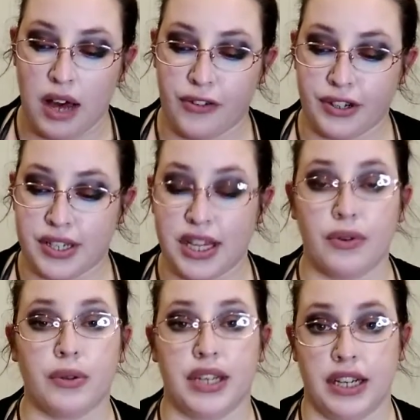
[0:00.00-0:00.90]
Uh, for
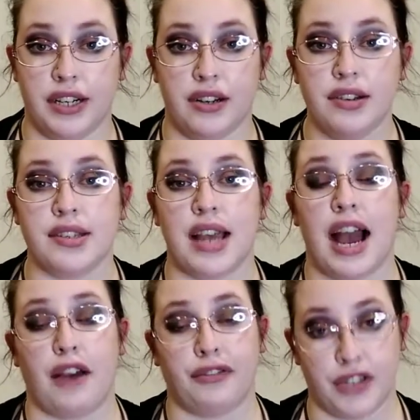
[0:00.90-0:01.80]
several years
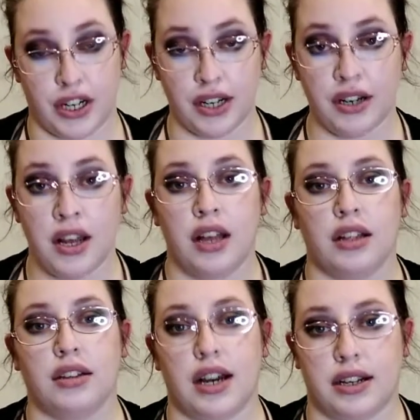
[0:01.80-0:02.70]
after,
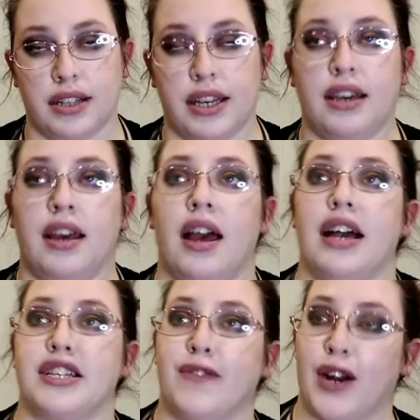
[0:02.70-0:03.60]
luckily,
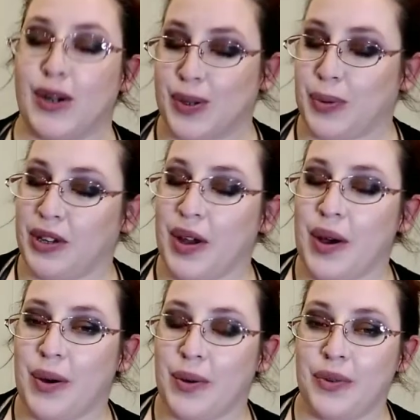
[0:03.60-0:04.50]
as far as we
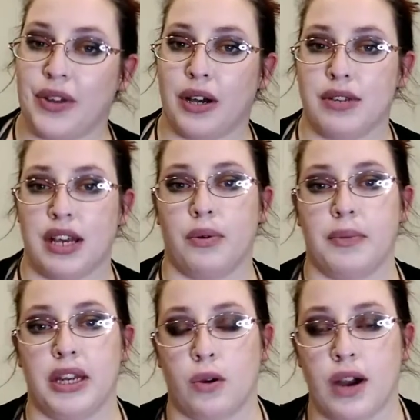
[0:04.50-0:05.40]
know, the hotel
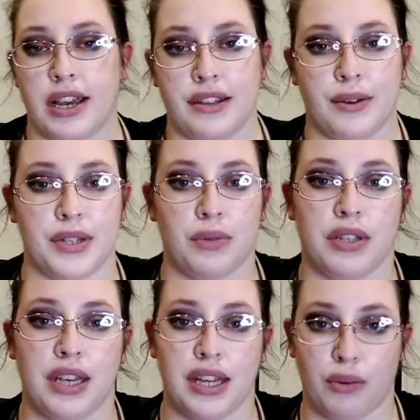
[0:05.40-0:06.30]
remained quiet. There wasn't
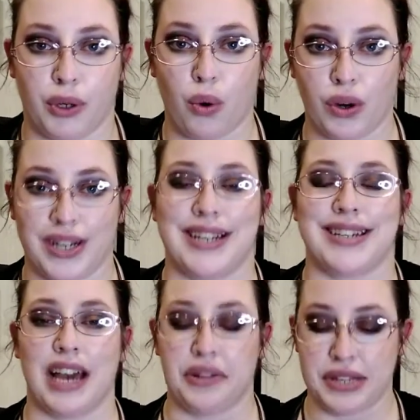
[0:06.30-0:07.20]
really any
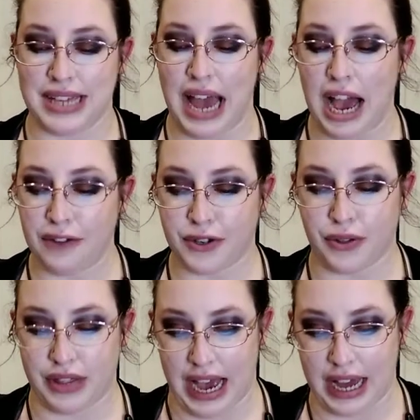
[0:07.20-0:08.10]
recorded deaths
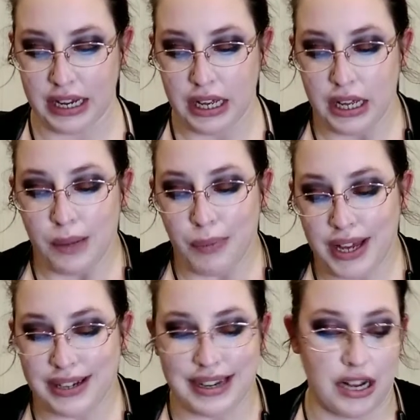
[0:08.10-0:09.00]
after that,
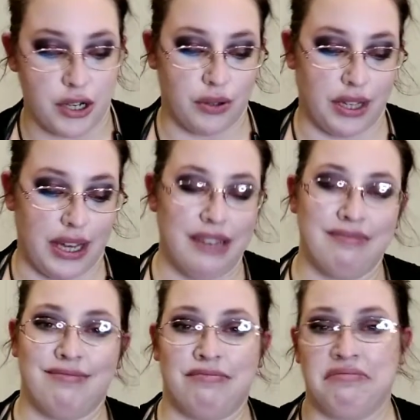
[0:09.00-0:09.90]
but naturally,